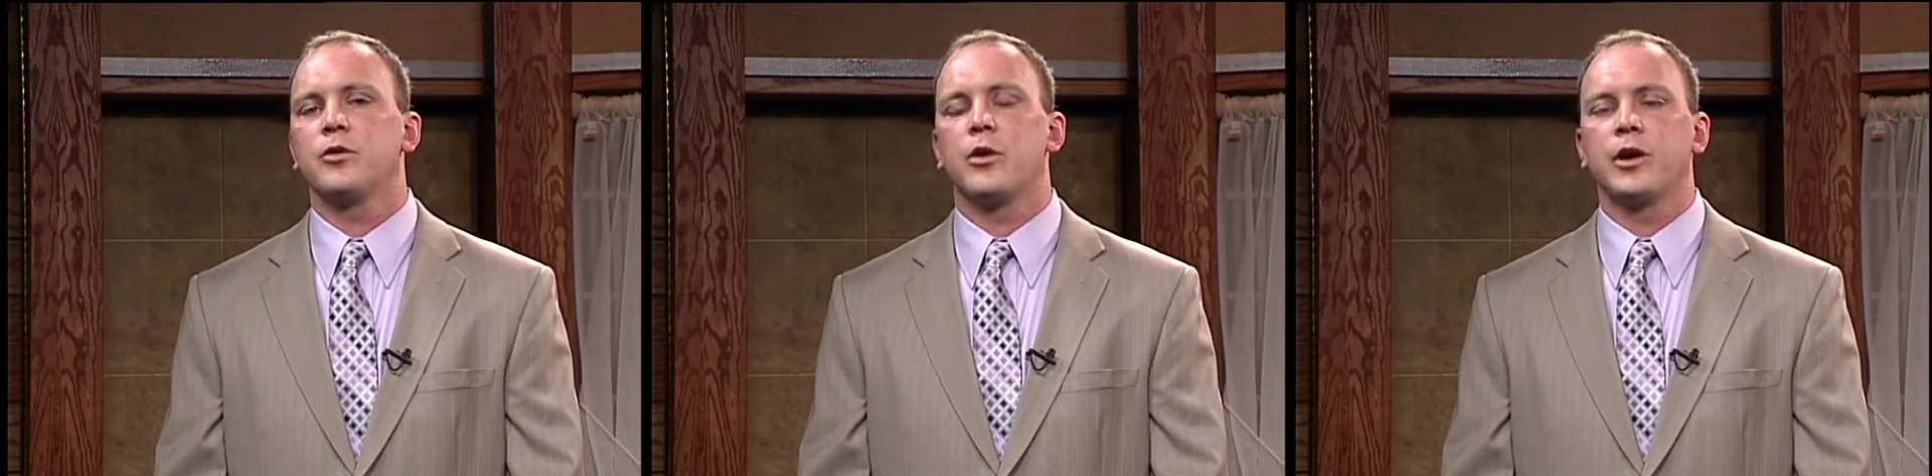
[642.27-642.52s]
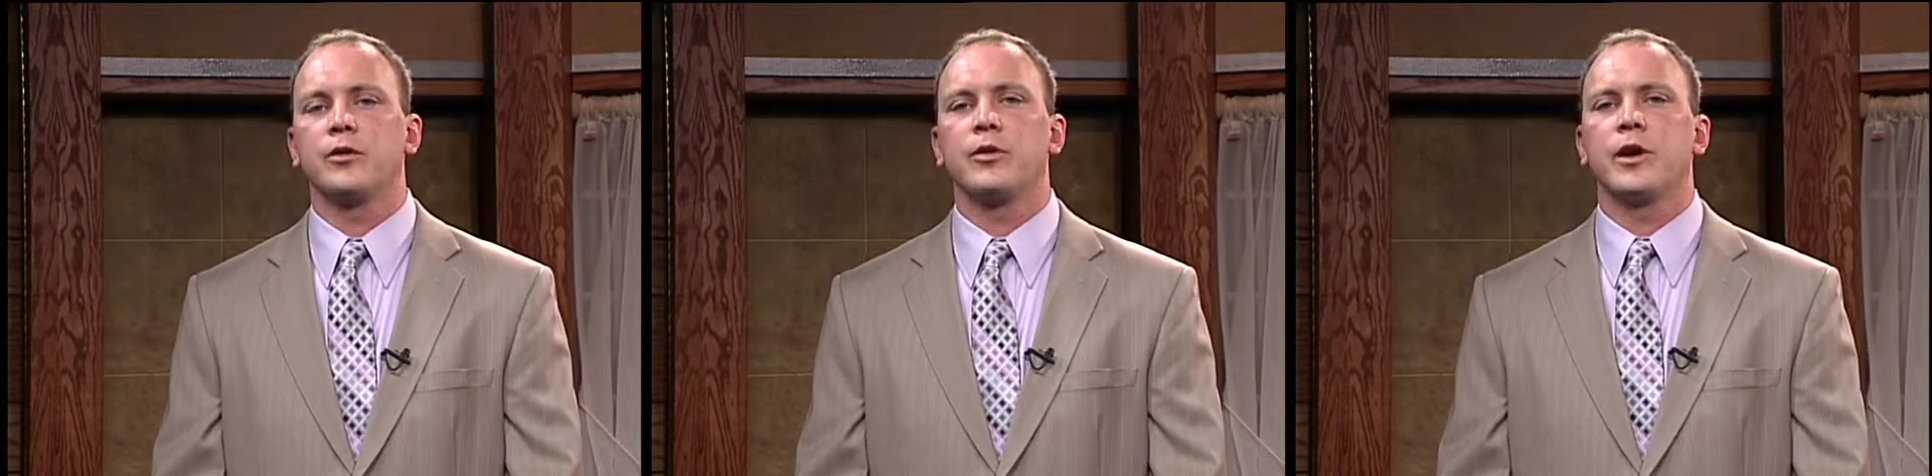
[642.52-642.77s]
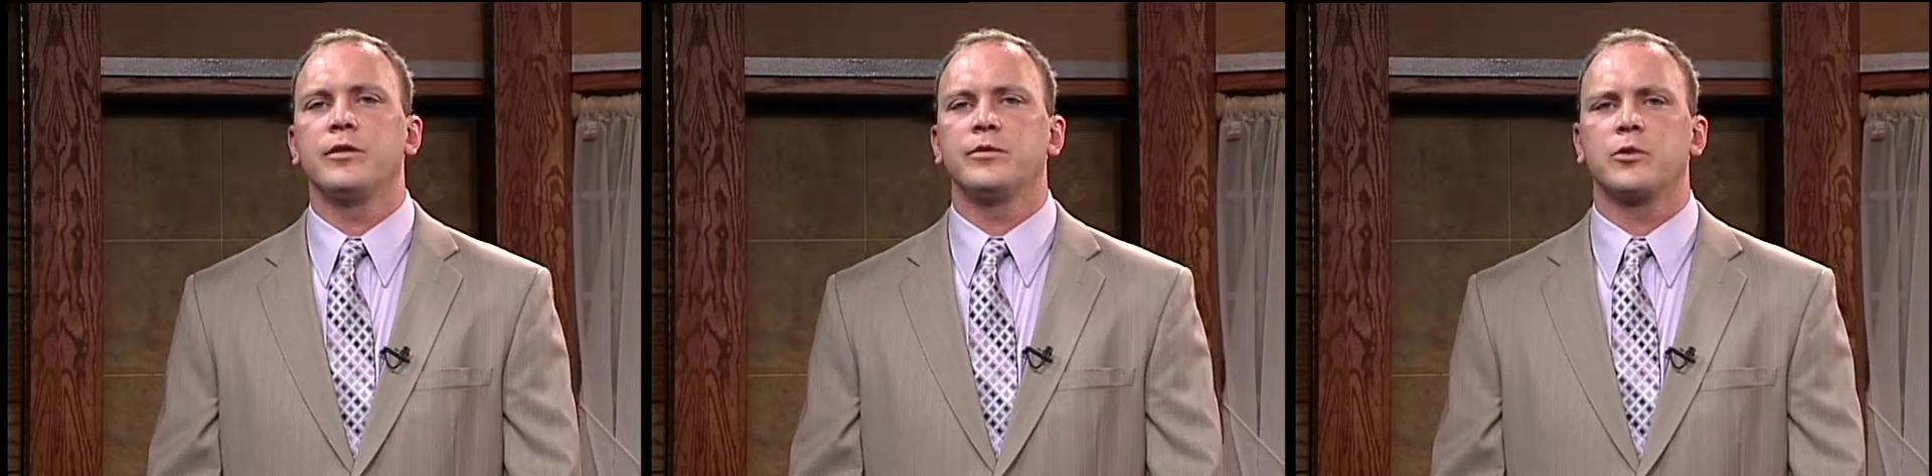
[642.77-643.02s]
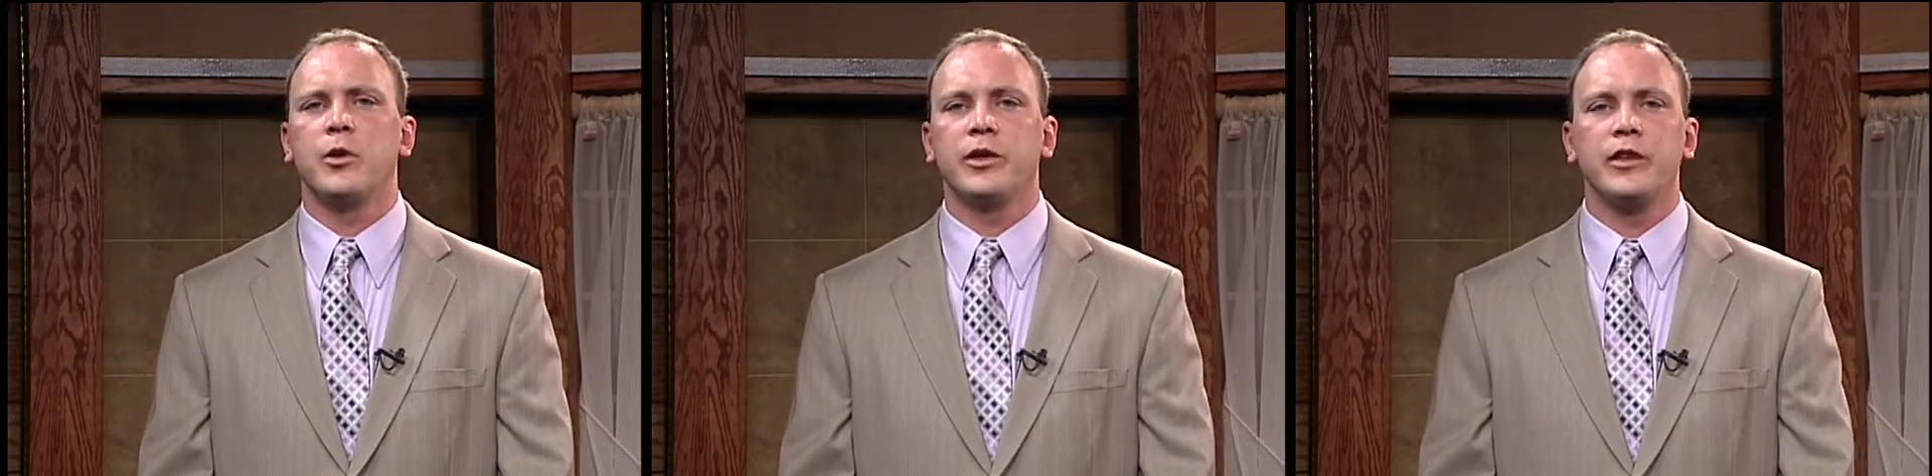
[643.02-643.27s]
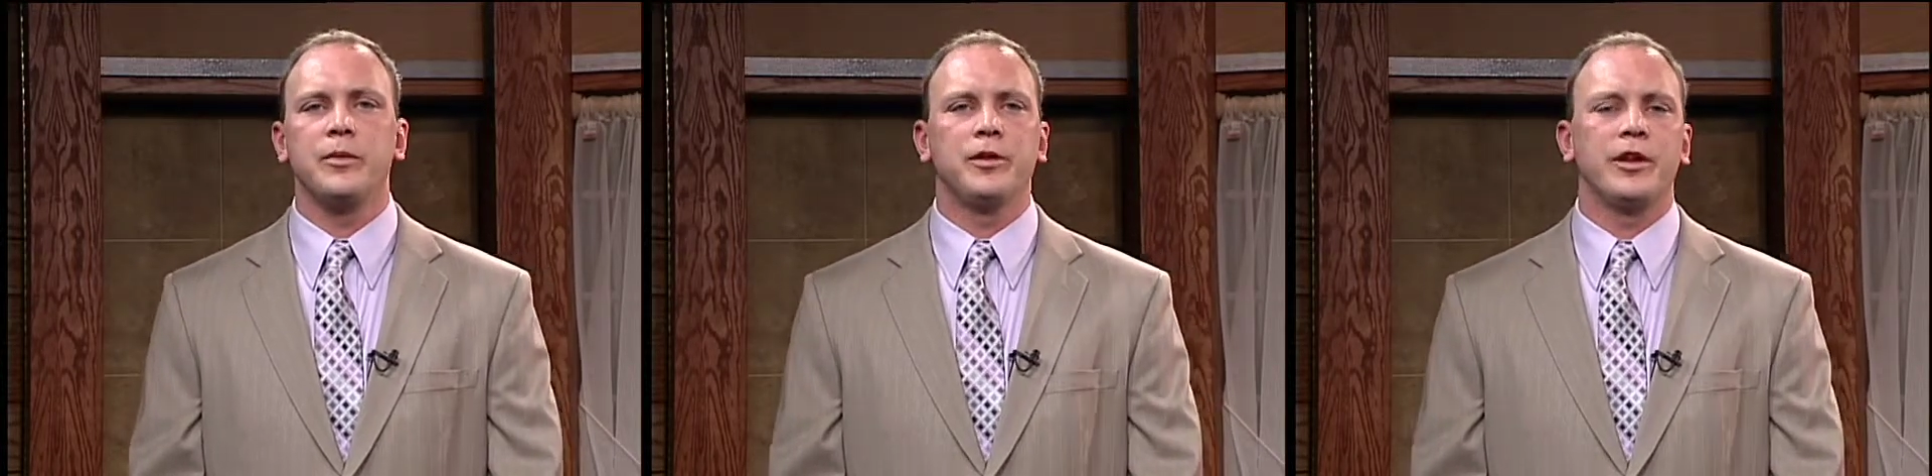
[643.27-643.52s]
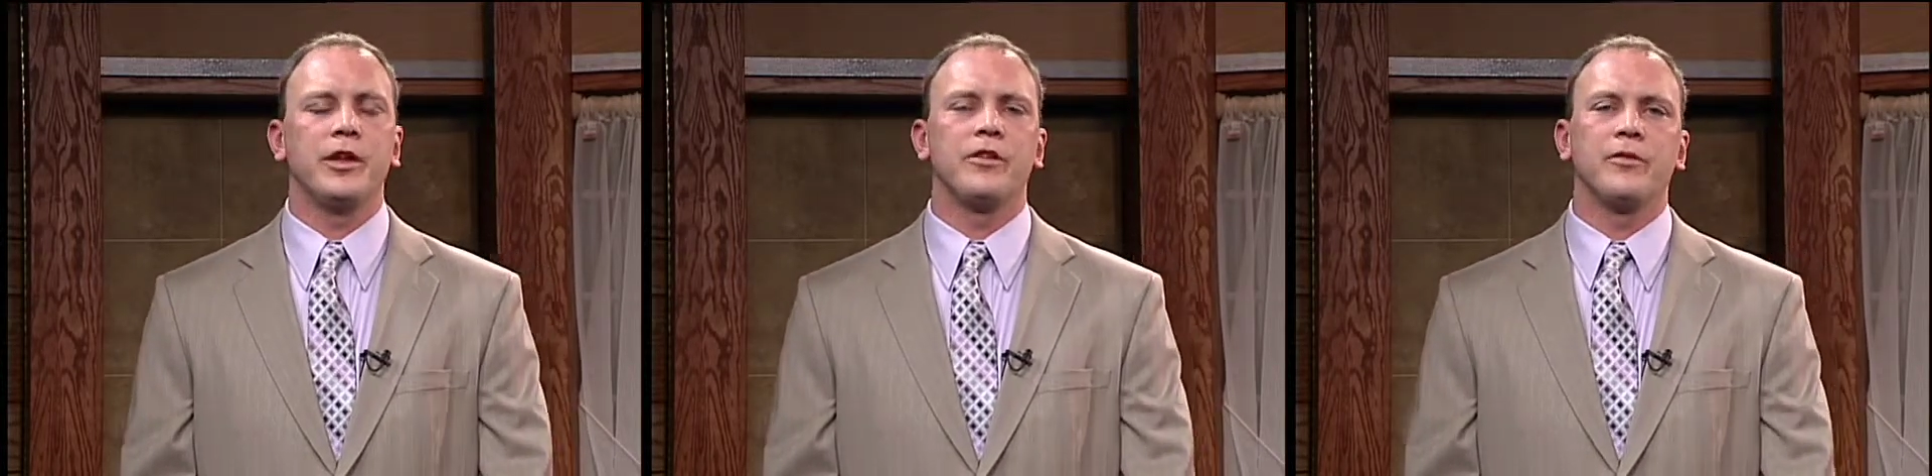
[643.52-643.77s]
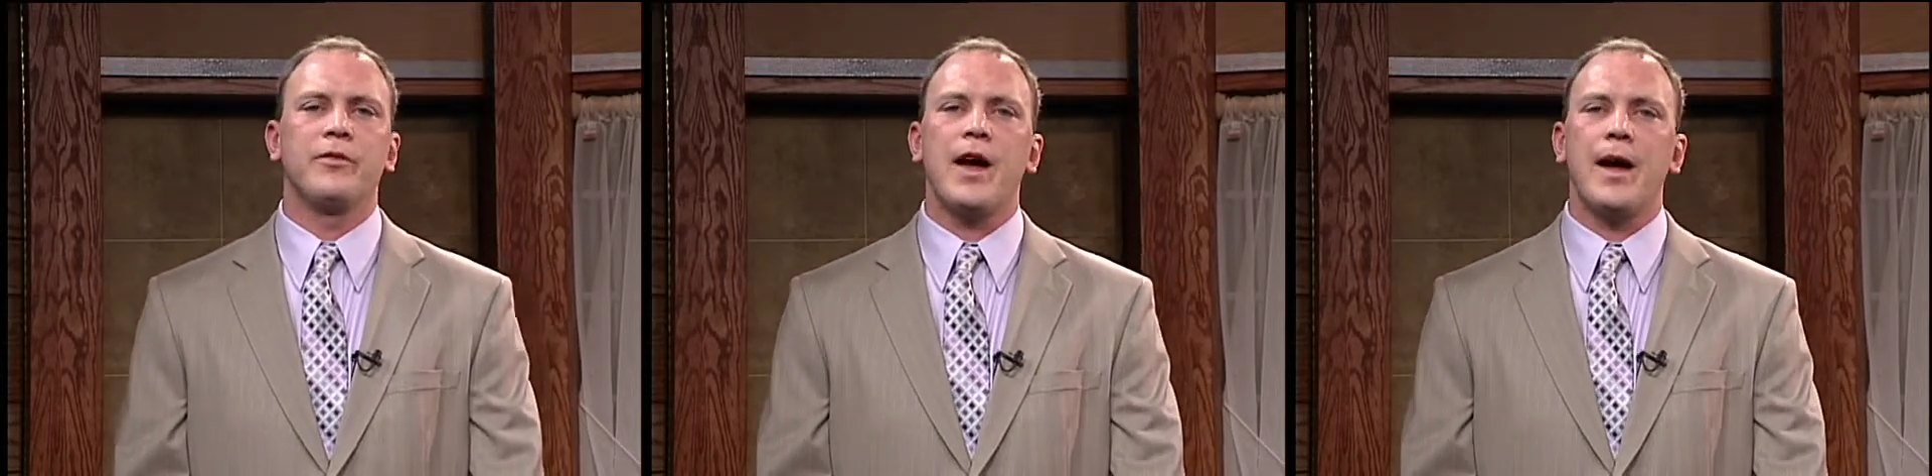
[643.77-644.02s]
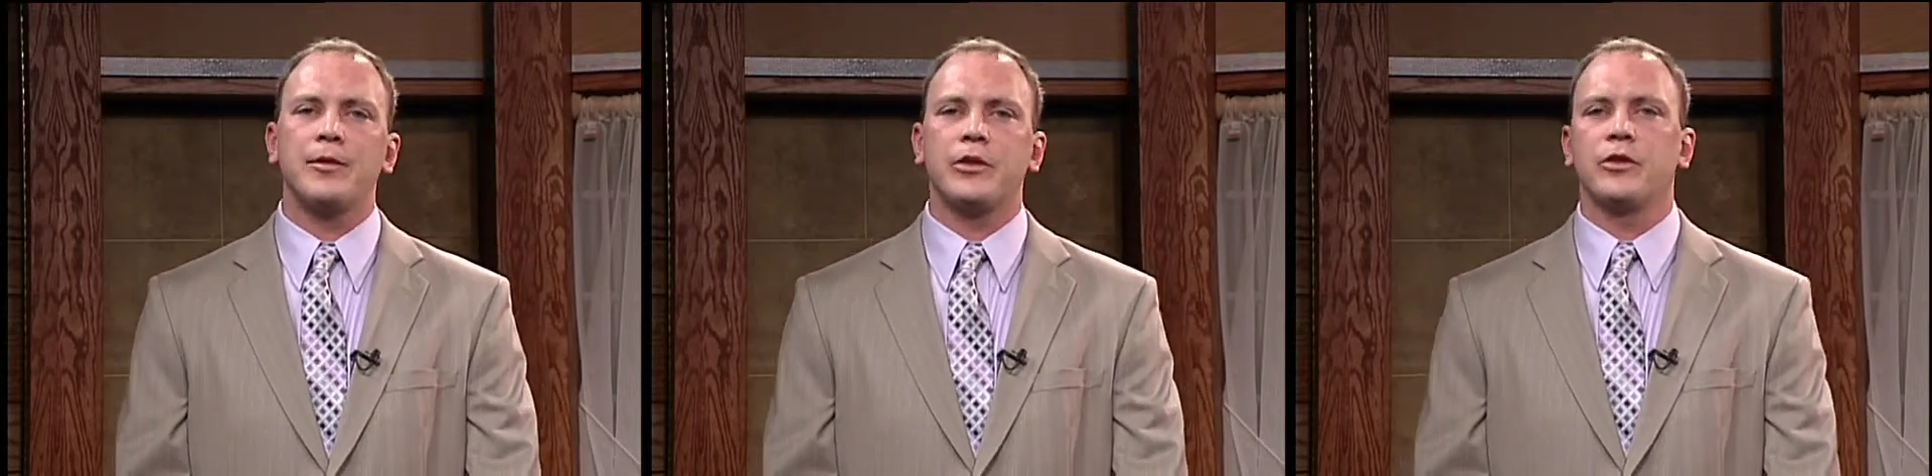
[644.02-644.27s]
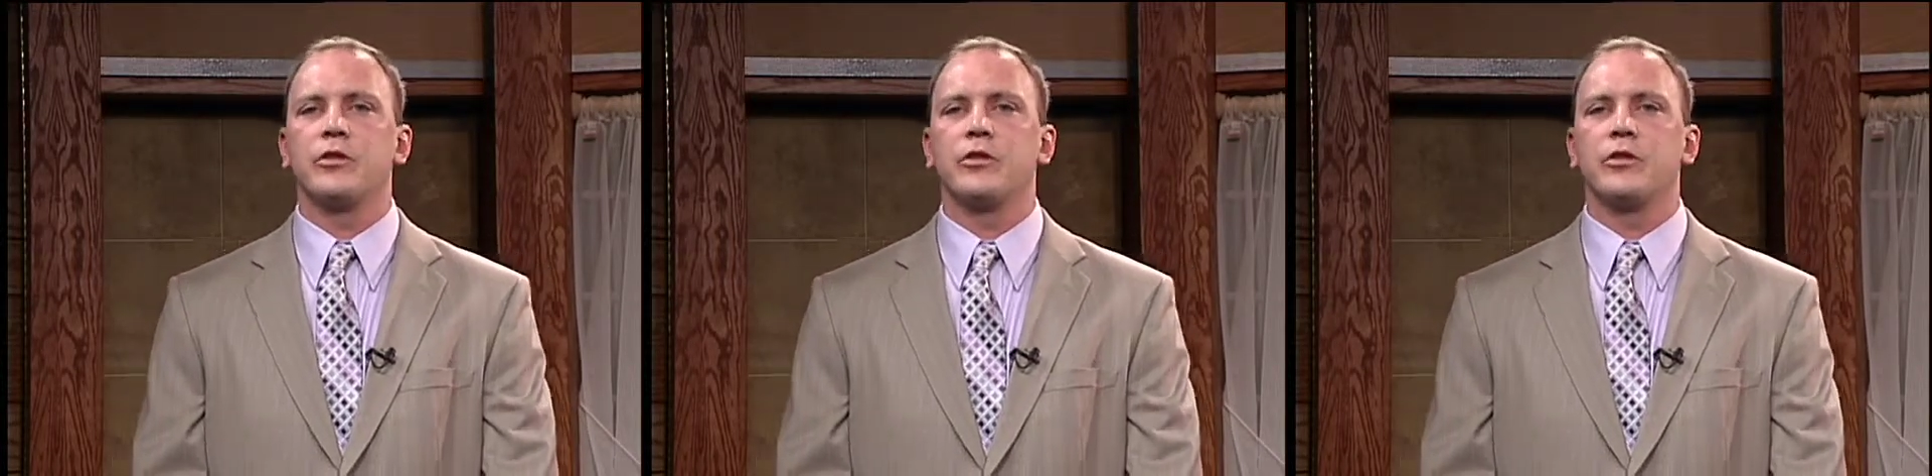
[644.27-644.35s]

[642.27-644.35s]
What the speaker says: quite deeply into fabrics,